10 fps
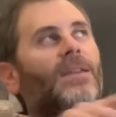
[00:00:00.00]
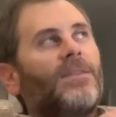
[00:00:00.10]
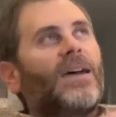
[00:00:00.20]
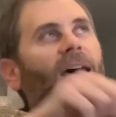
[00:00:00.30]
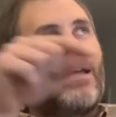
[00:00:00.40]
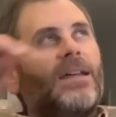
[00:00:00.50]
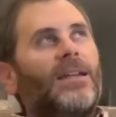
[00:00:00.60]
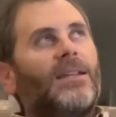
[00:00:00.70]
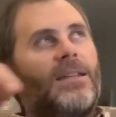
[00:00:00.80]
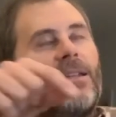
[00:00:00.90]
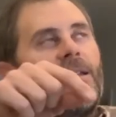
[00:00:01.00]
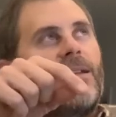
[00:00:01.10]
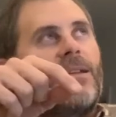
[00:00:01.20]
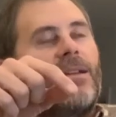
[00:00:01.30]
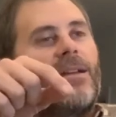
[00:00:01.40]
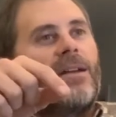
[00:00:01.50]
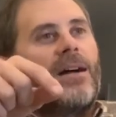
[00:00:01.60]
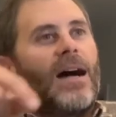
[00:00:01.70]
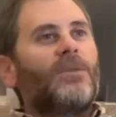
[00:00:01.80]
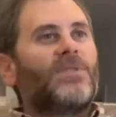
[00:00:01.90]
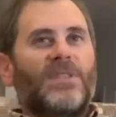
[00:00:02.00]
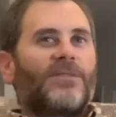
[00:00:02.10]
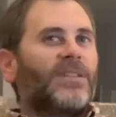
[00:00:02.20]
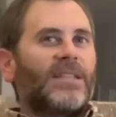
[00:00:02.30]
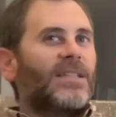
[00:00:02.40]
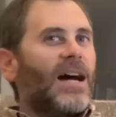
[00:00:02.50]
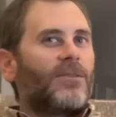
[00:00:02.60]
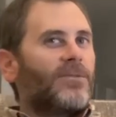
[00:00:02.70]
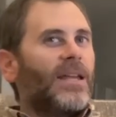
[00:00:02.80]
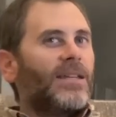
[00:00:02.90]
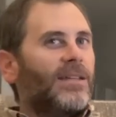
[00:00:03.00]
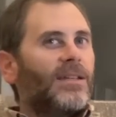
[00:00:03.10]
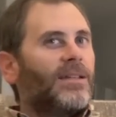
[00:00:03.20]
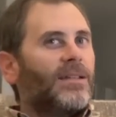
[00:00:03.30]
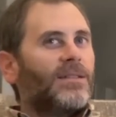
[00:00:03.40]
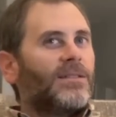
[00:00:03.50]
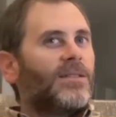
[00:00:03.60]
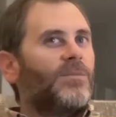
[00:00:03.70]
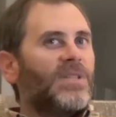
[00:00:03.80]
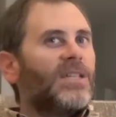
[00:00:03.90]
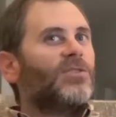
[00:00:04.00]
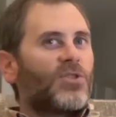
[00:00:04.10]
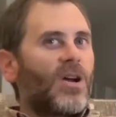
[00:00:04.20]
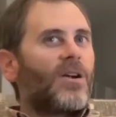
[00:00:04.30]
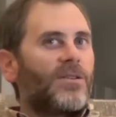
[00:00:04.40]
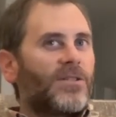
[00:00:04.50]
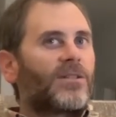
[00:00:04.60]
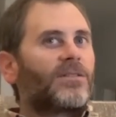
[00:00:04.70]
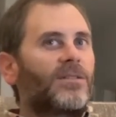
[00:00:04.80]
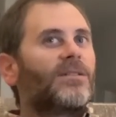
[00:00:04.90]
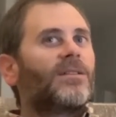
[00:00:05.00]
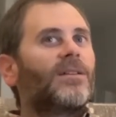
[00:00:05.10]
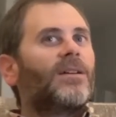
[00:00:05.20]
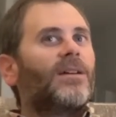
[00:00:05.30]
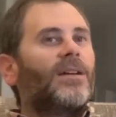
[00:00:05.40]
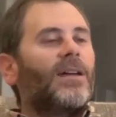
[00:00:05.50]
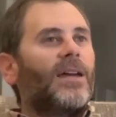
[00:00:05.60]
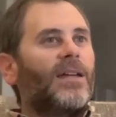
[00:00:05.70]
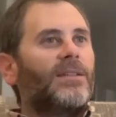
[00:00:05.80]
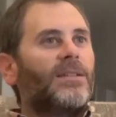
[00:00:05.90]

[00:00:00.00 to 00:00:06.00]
that I was definitely not ready to be in charge. Yeah. And